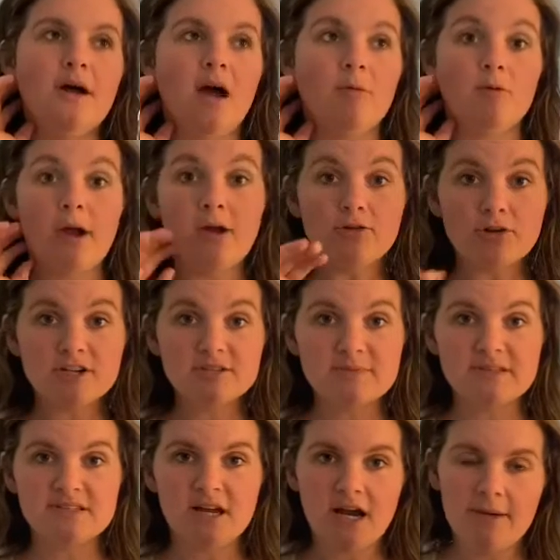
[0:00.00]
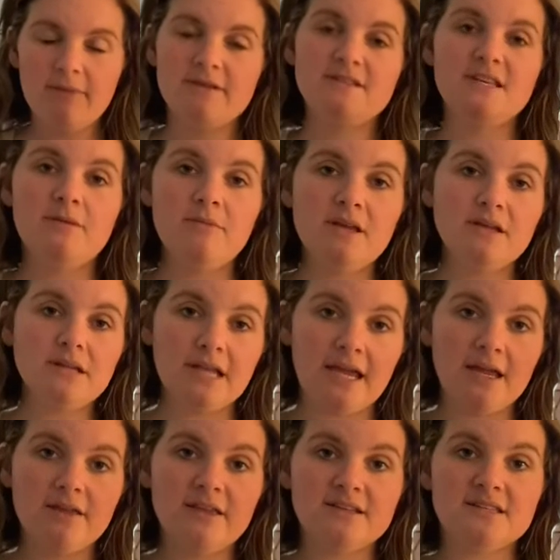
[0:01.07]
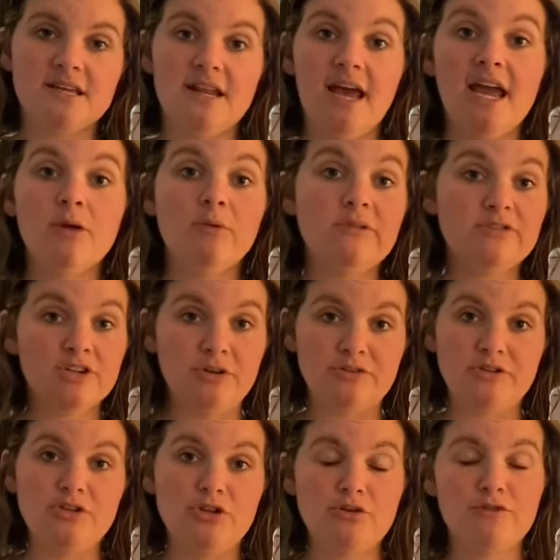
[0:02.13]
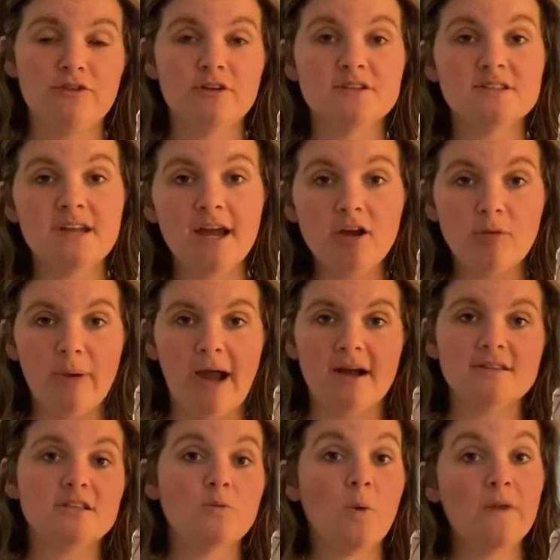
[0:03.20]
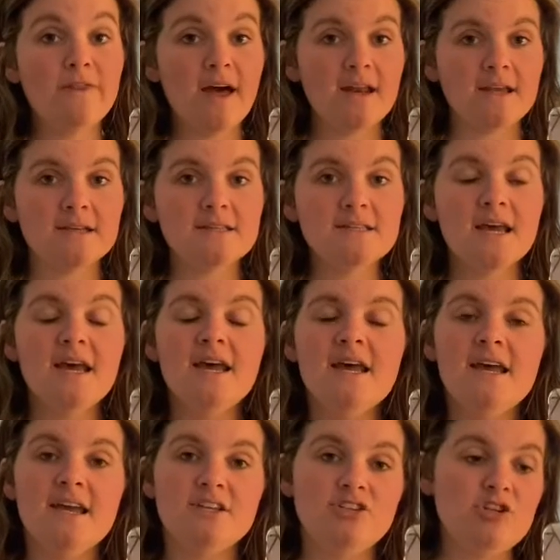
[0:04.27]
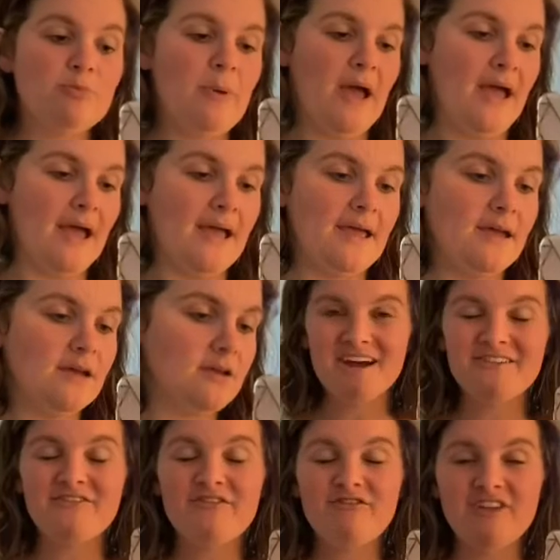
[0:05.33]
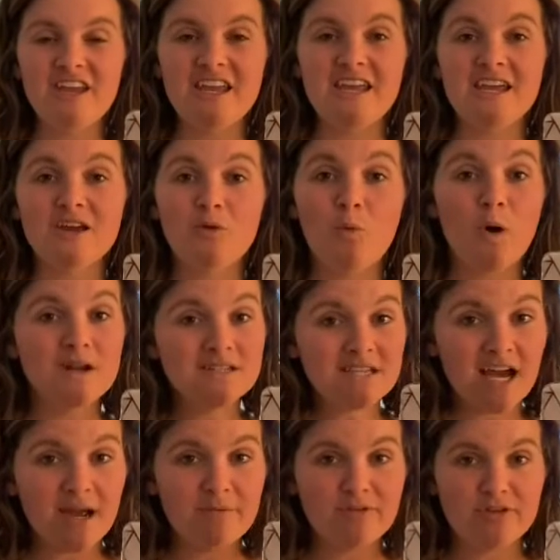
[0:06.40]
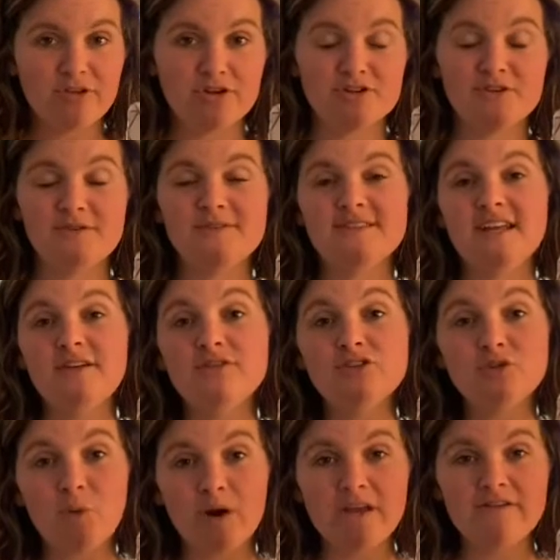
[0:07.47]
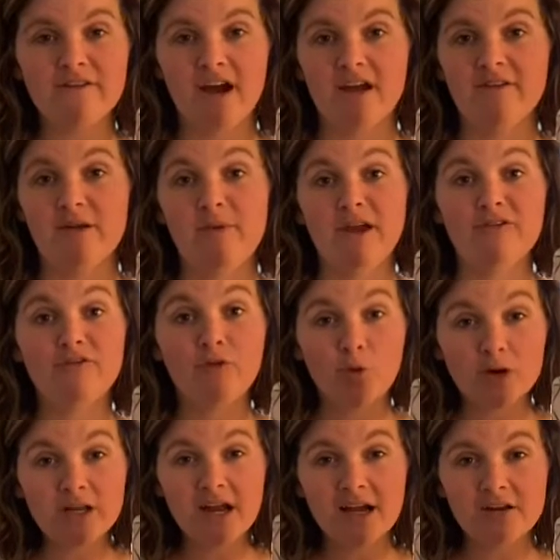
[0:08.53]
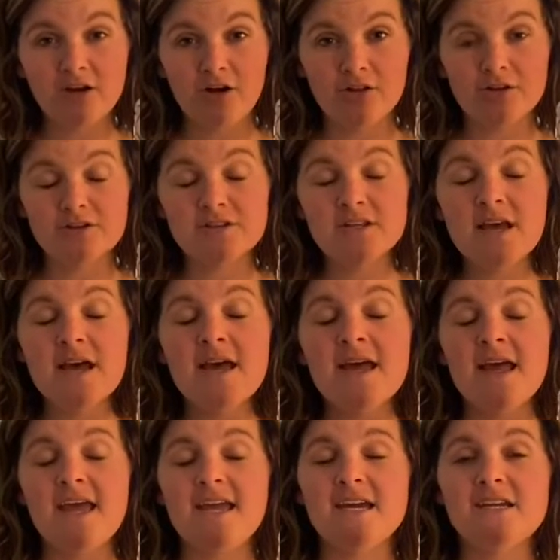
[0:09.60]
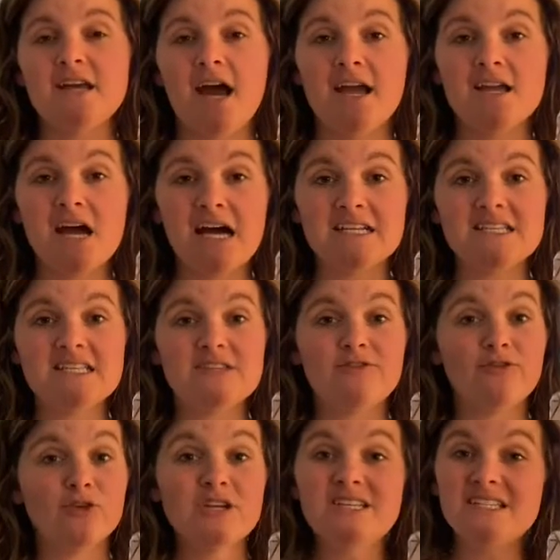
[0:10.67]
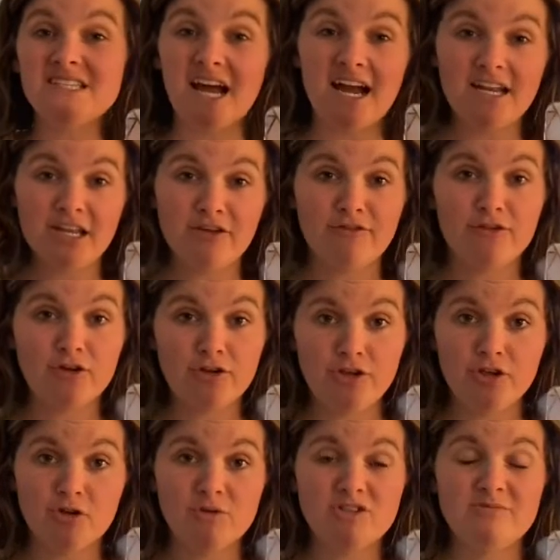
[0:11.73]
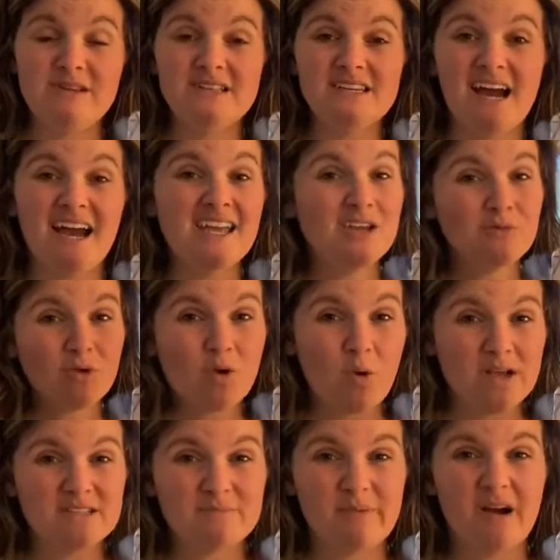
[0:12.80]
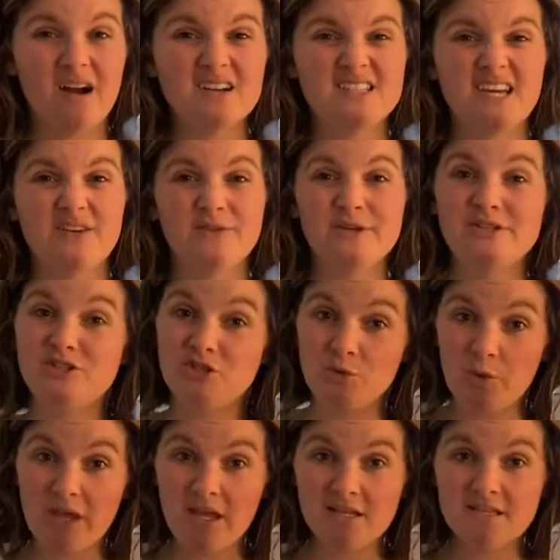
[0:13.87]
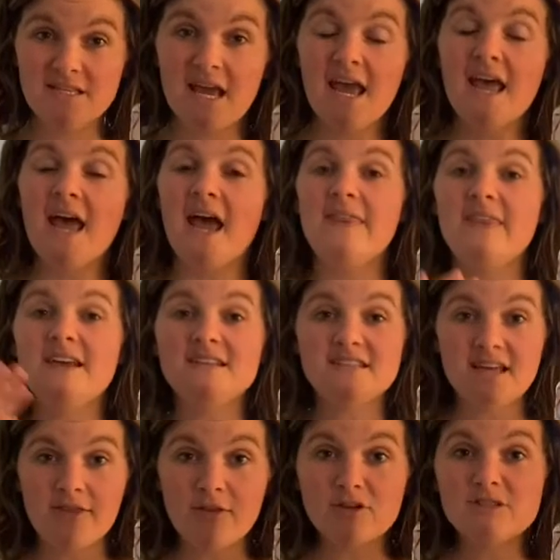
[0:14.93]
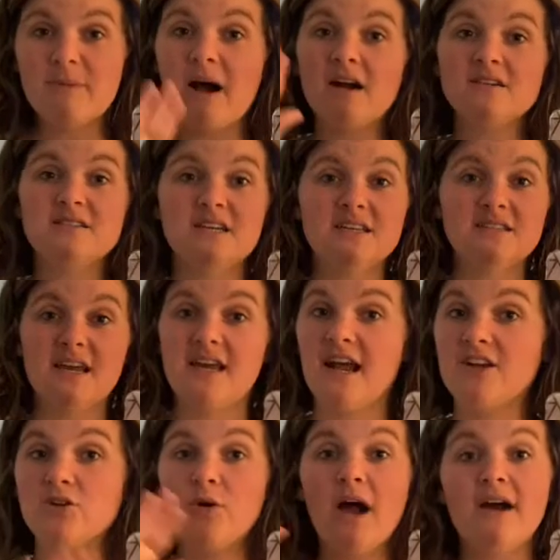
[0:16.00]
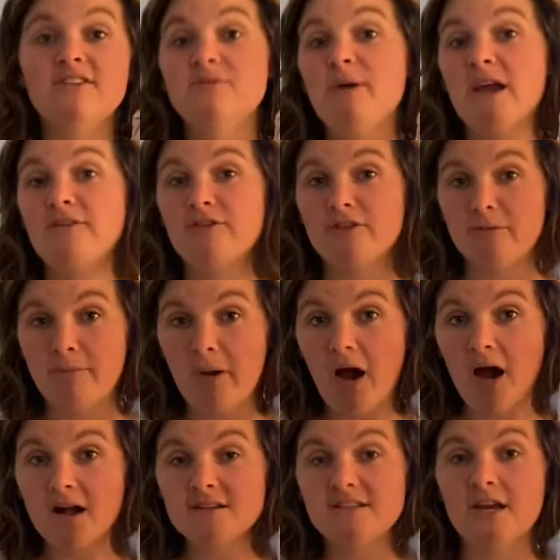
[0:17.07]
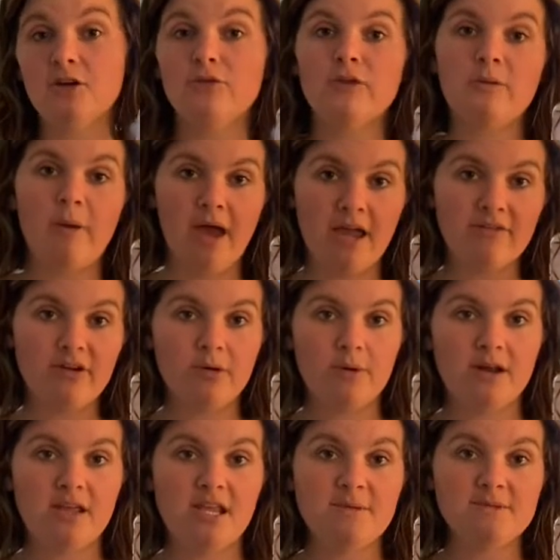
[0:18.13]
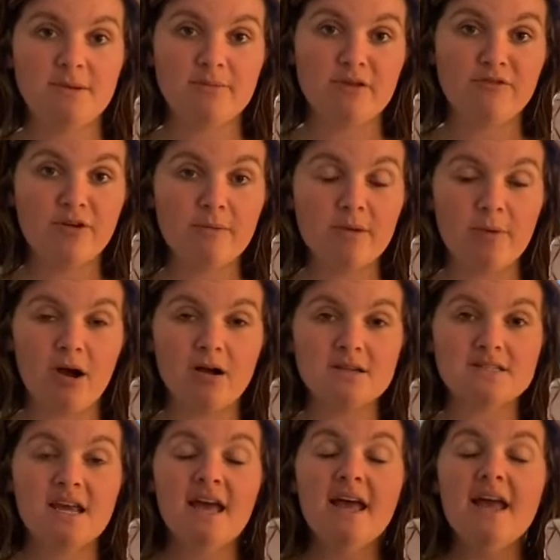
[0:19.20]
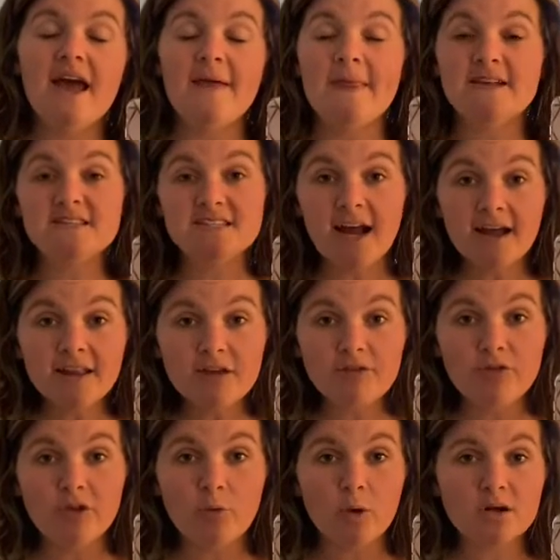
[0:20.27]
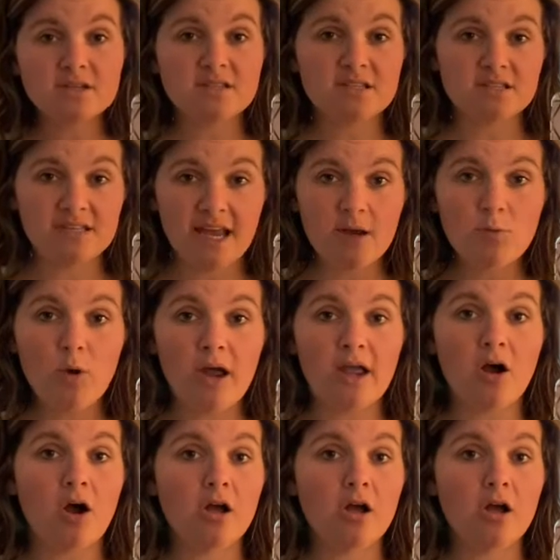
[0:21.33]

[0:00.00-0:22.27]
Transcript: around Christmas time, they sent me a link that said, hey, we've chosen you for a Style Pass. And what that is you pay a fee one time for the year. So instead of the $25, I paid $49 and I got free styling for a year, which means I can request box every 2 weeks and they send those boxes and I don't have to pay for the box. I only pay if I want to keep something from the box. And that styling fee works the same way